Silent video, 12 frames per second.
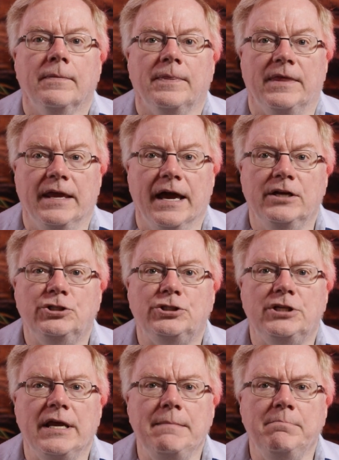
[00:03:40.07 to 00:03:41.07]
The edge
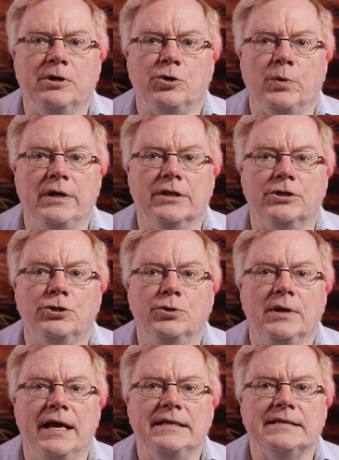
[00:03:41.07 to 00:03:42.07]
seam between the
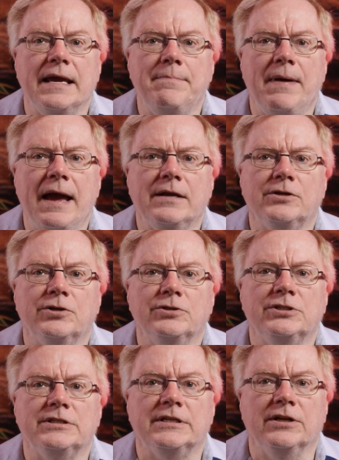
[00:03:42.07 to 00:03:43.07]
two landscape
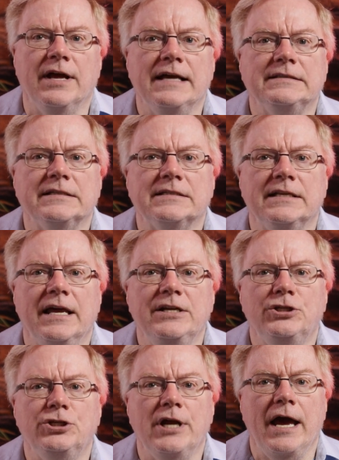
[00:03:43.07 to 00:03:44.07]
actors still has a
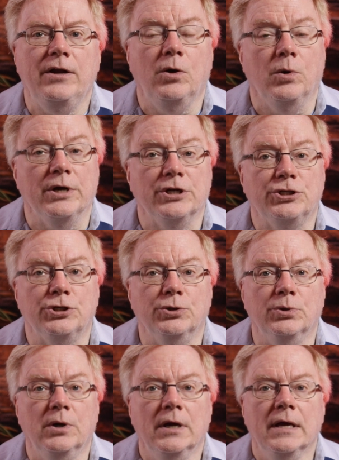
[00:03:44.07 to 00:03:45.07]
slight shadow
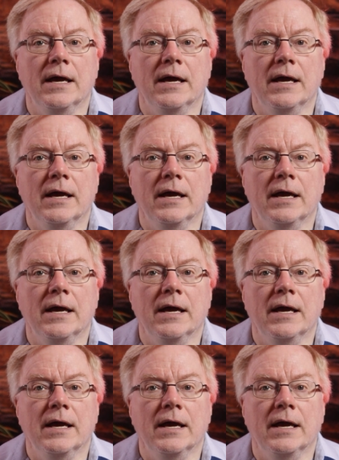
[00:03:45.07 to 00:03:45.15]
issue,